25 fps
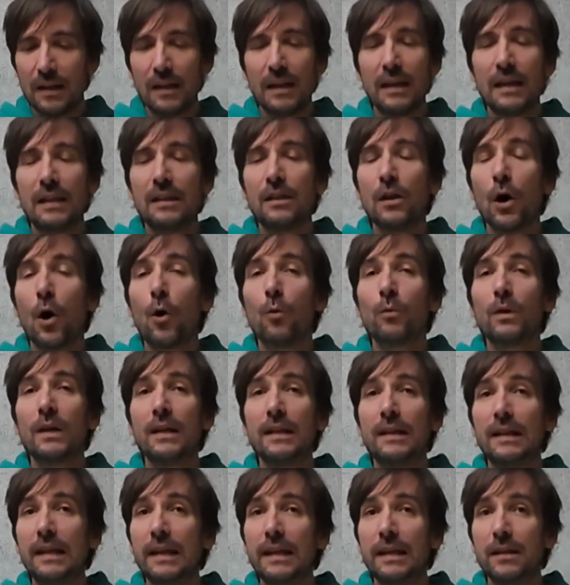it only
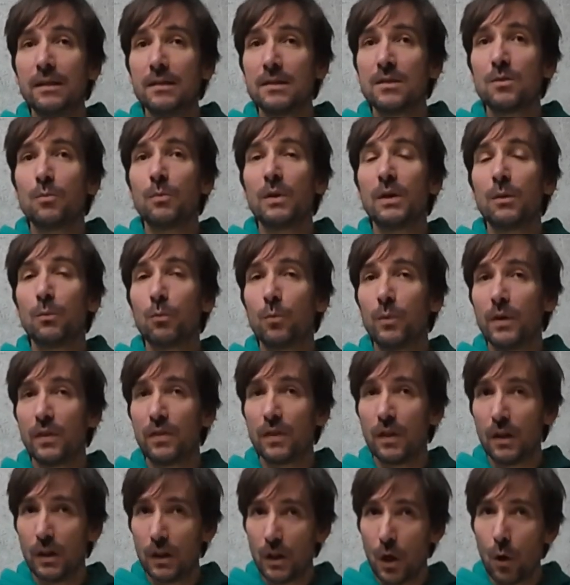deals with
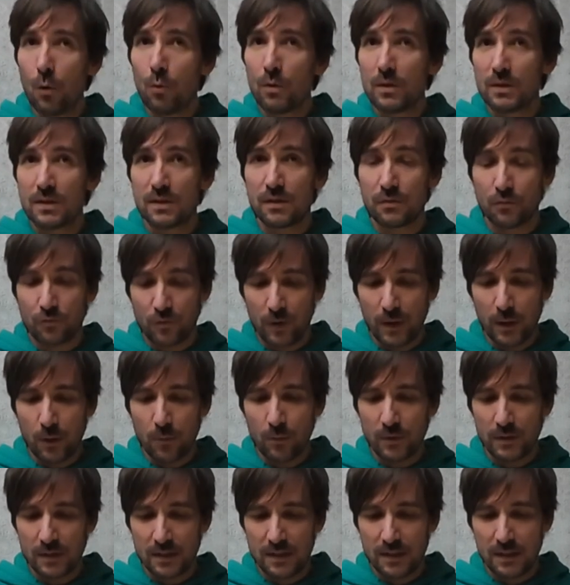the lowest
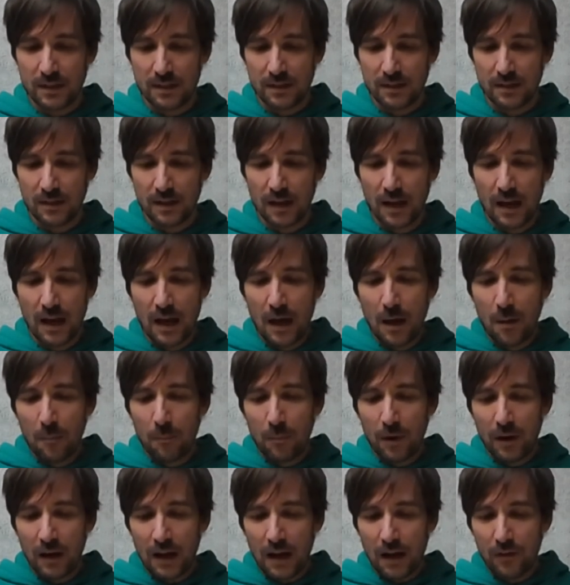frequencies,
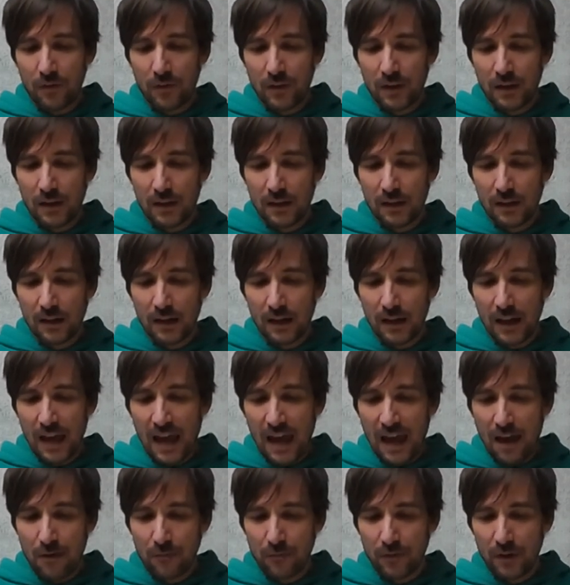but I think it can
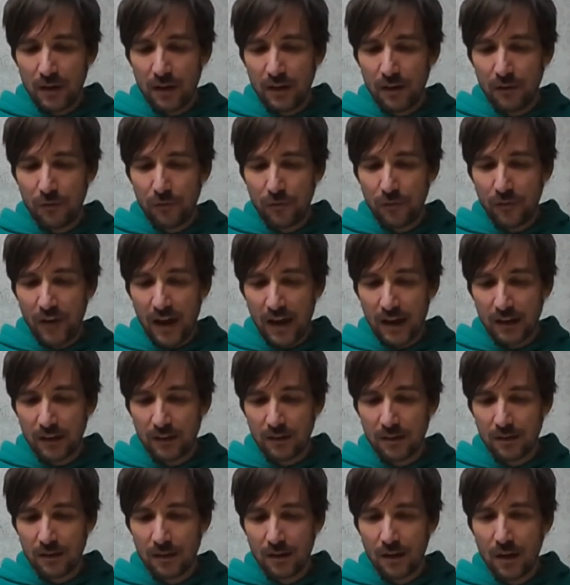have an
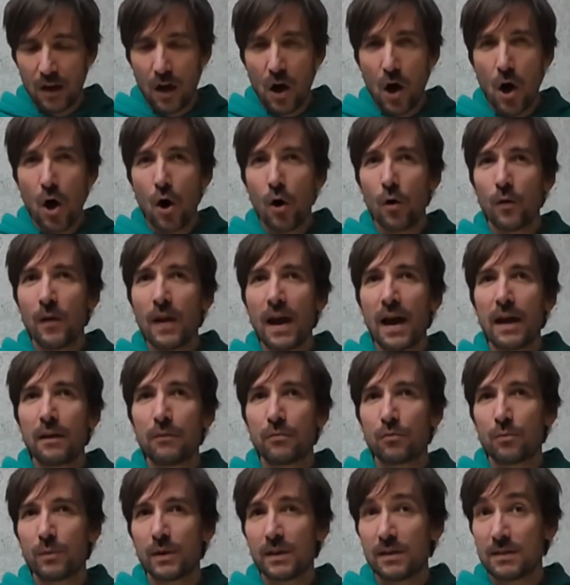effect on high
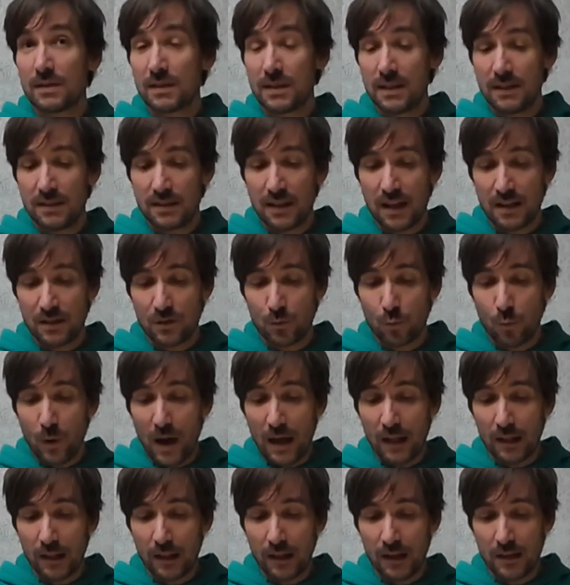frequencies as
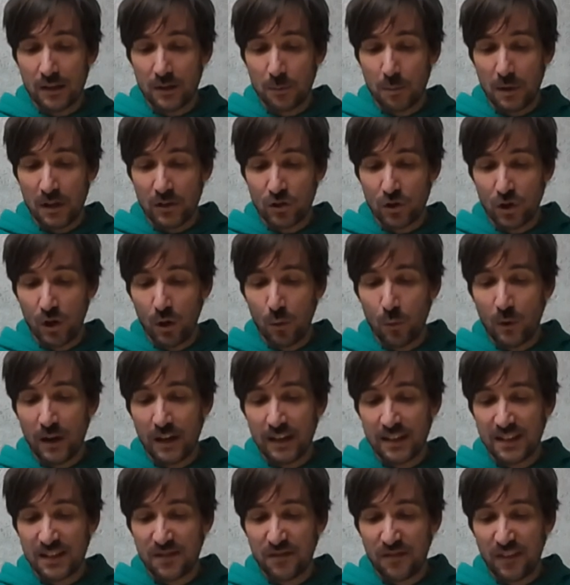well, especially when
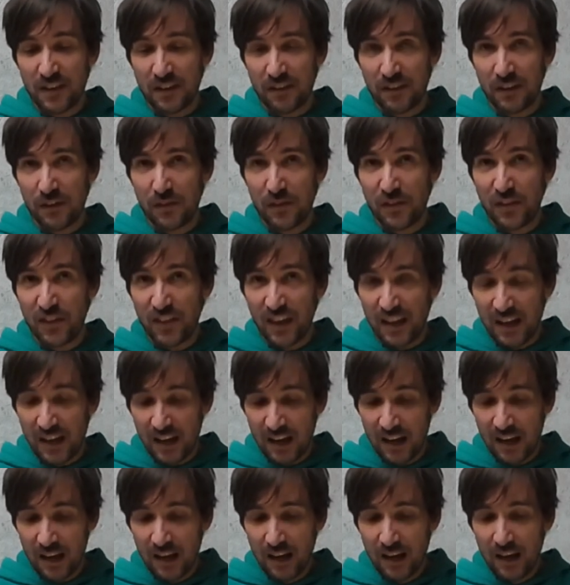it's very
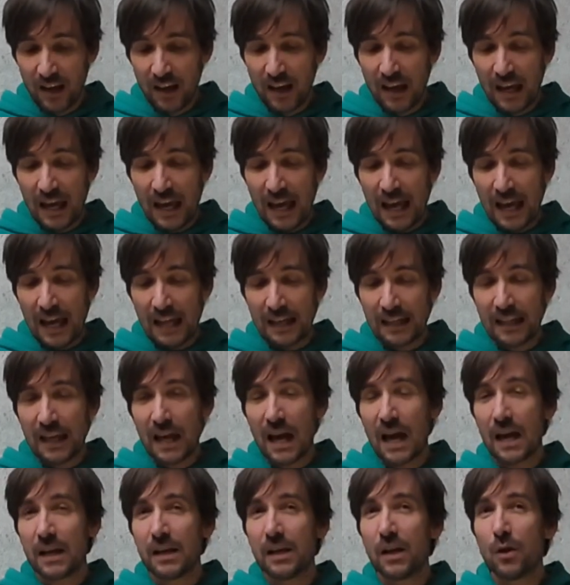thin and
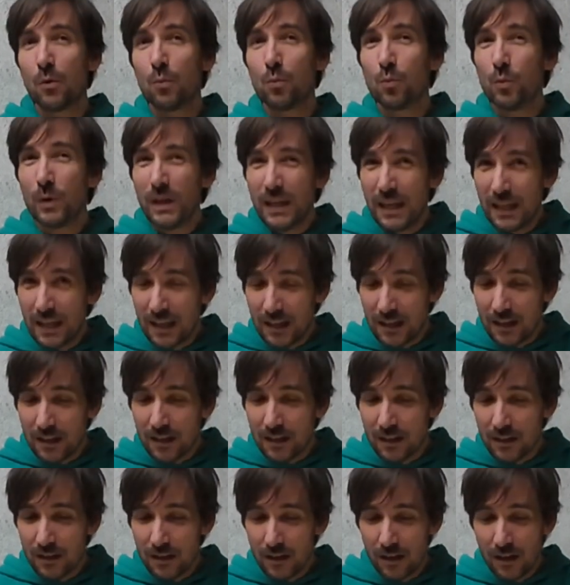kind of weak
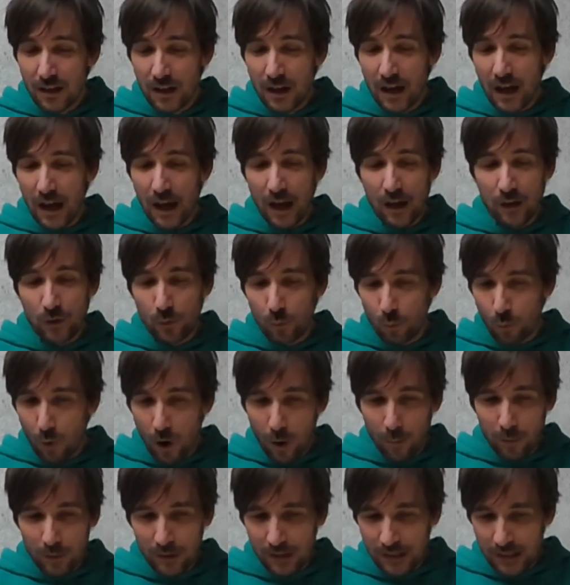and
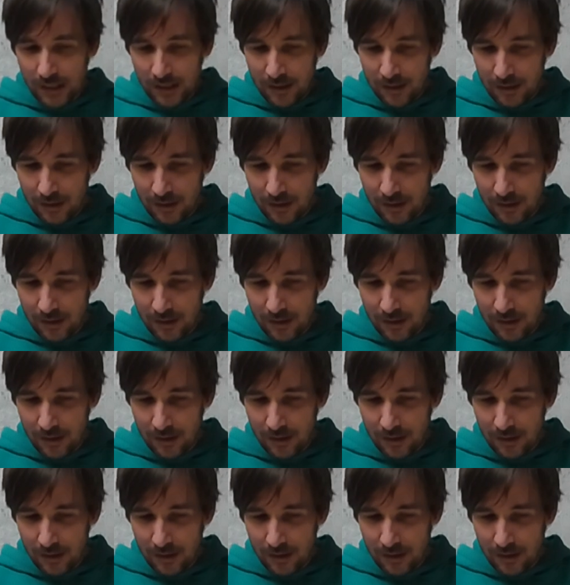wobbly,